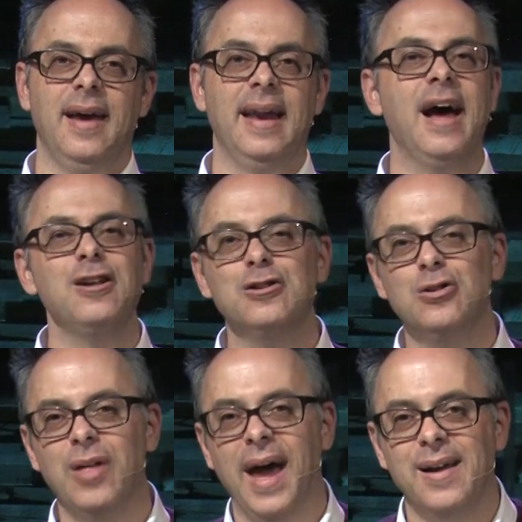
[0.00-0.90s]
And how do you
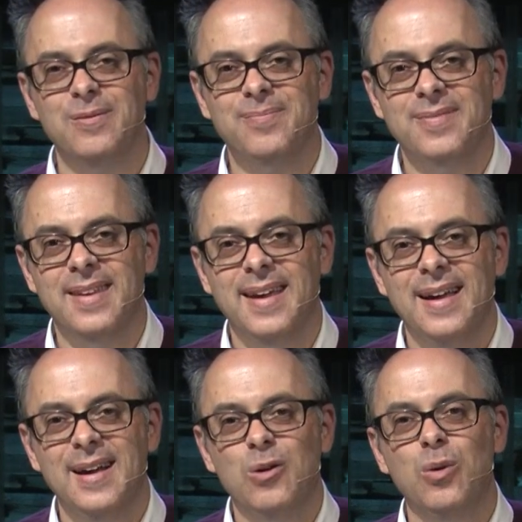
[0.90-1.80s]
do that?
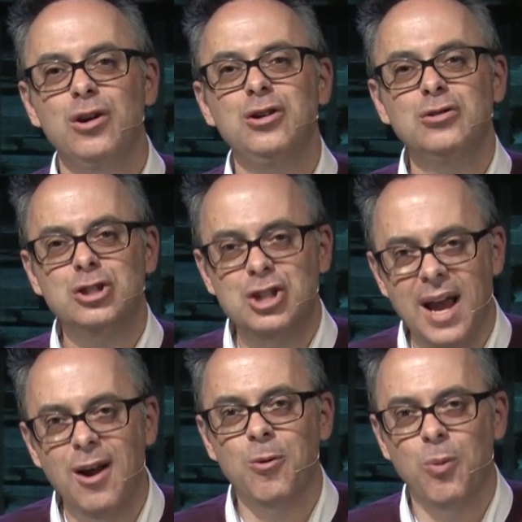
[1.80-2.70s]
Will you
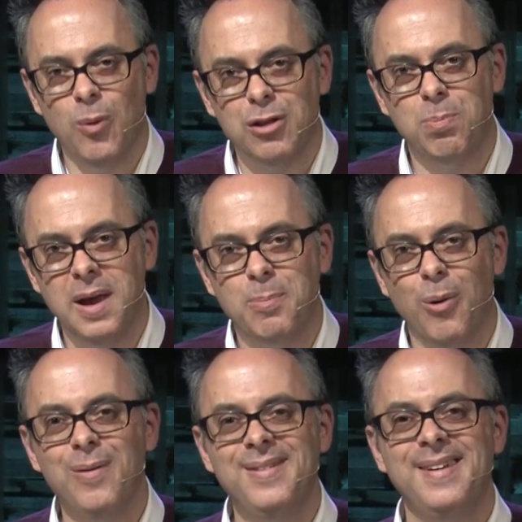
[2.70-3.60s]
share with
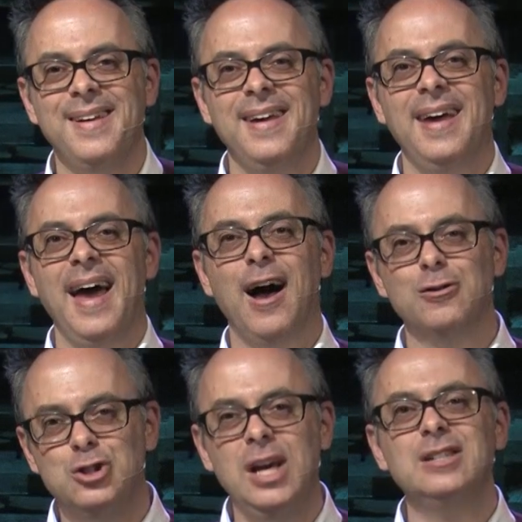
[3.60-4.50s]
people
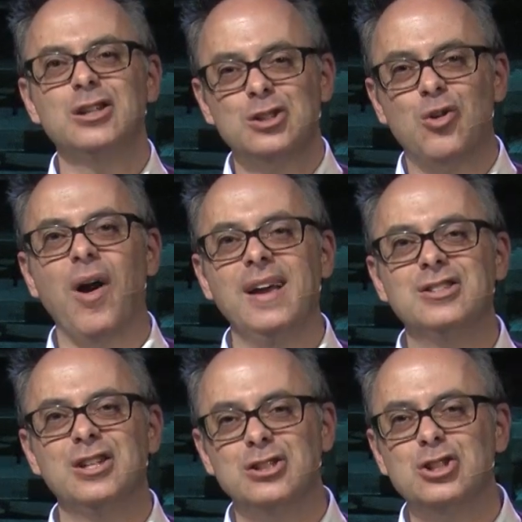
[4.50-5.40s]
how Jesus
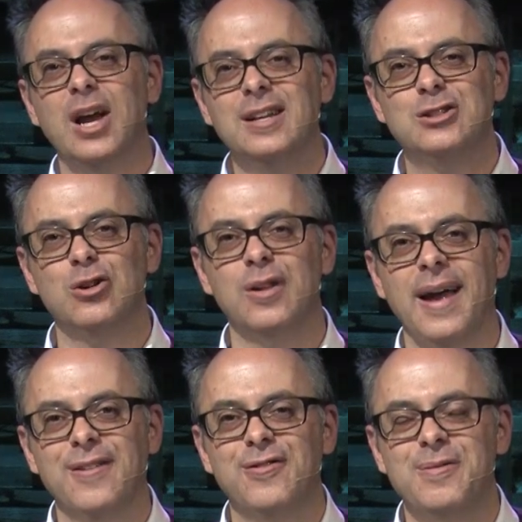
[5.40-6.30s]
Christ has changed your
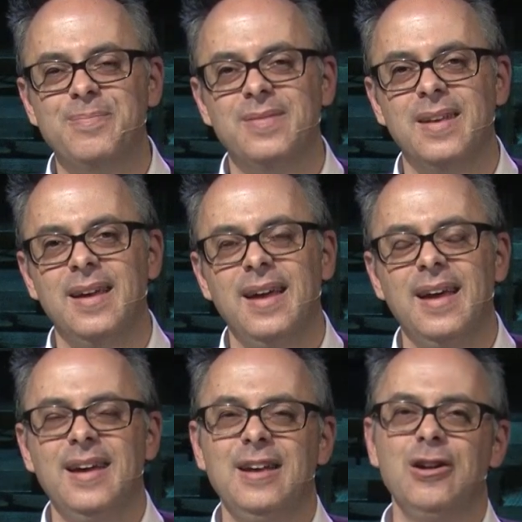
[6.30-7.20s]
life?
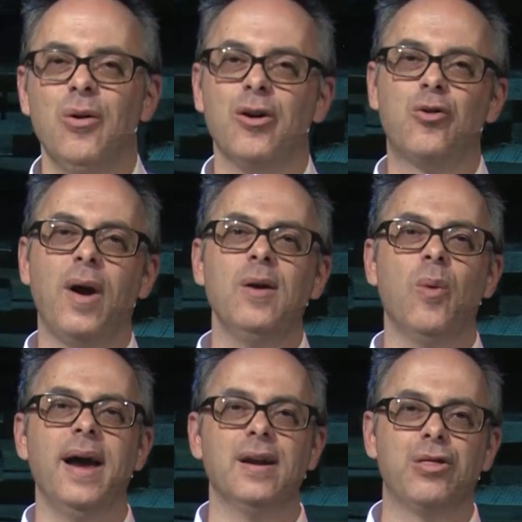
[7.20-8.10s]
You know, a great
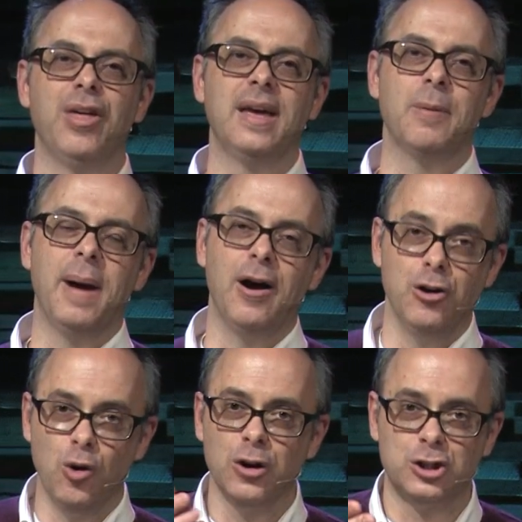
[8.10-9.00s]
way to think about
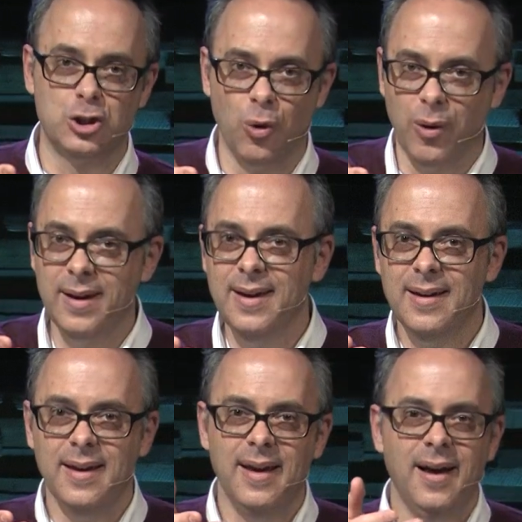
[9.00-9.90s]
your story
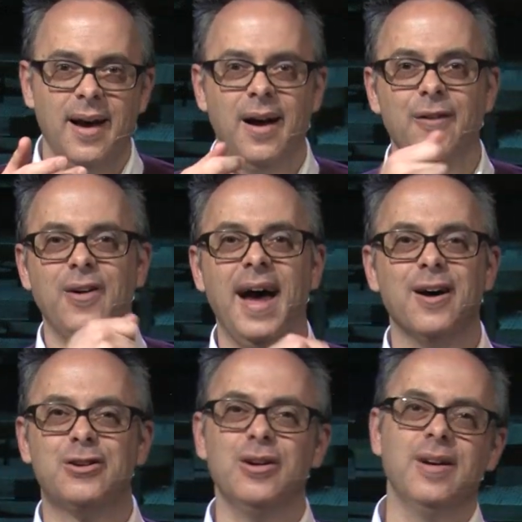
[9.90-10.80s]
of
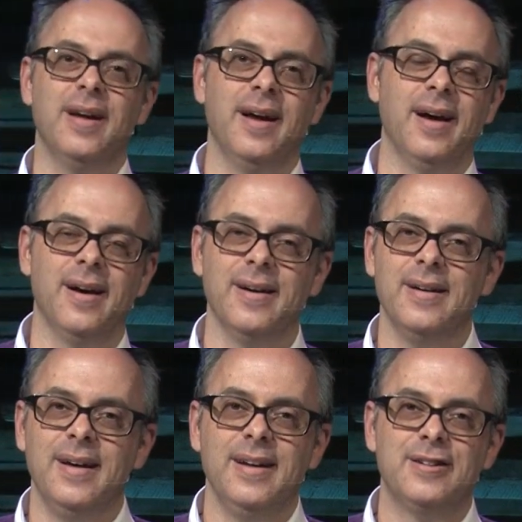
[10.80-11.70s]
how to, uh,
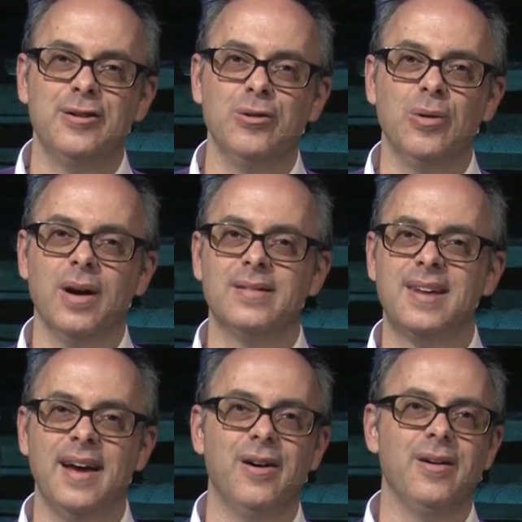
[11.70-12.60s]
to uh,
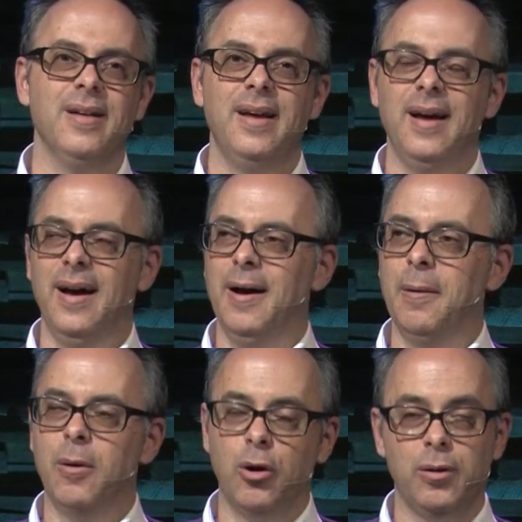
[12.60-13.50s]
tell
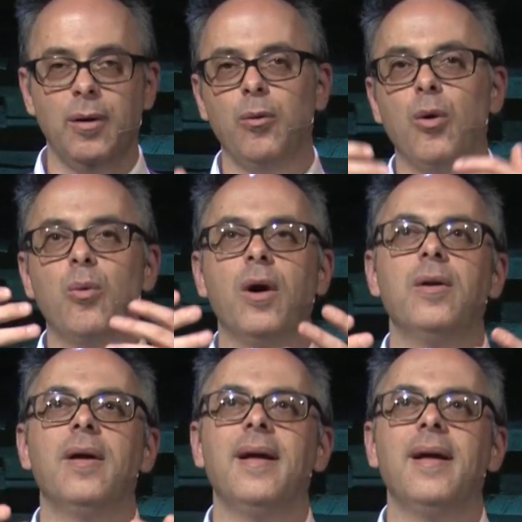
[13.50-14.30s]
uh, or what